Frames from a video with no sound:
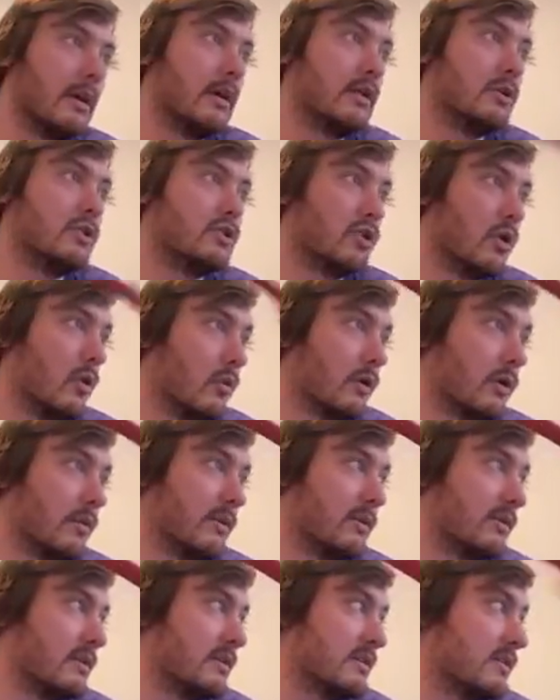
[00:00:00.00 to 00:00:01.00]
don't worry
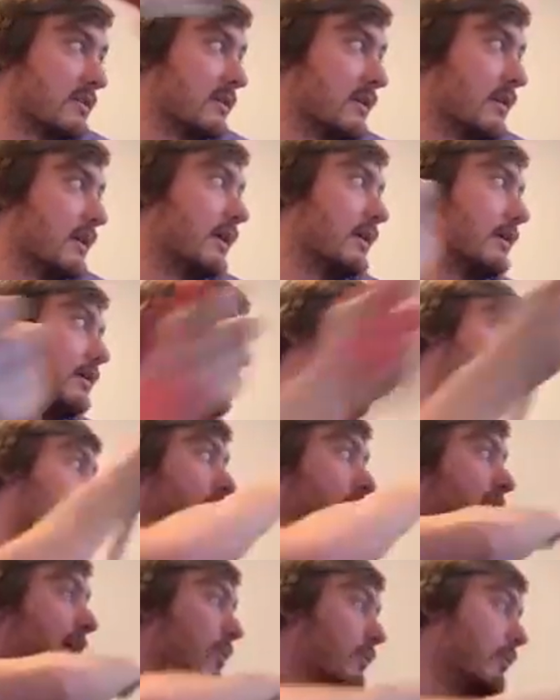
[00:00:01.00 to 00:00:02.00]
about this. Throw
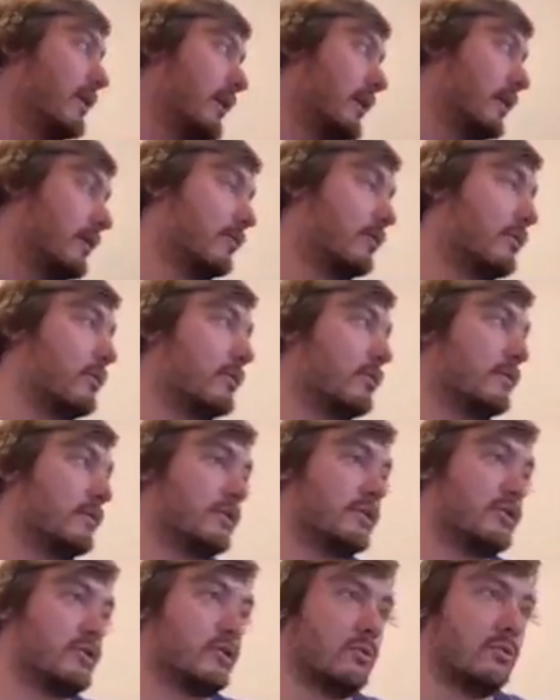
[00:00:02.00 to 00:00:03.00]
that away, throw it over
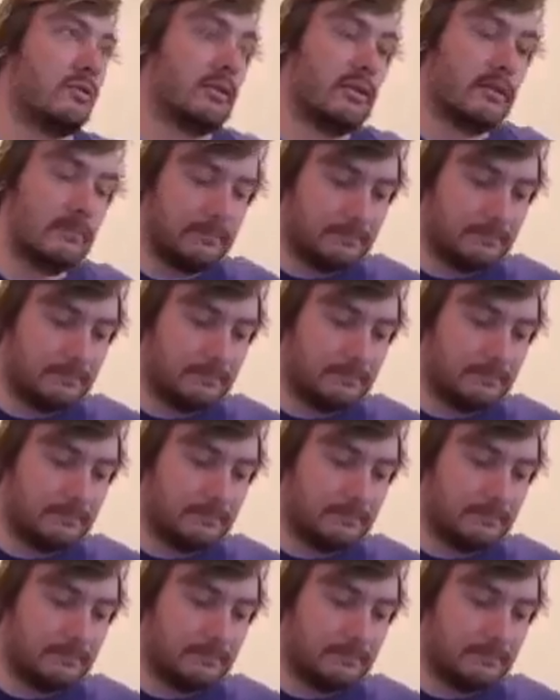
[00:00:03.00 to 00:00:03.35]
your shoulder,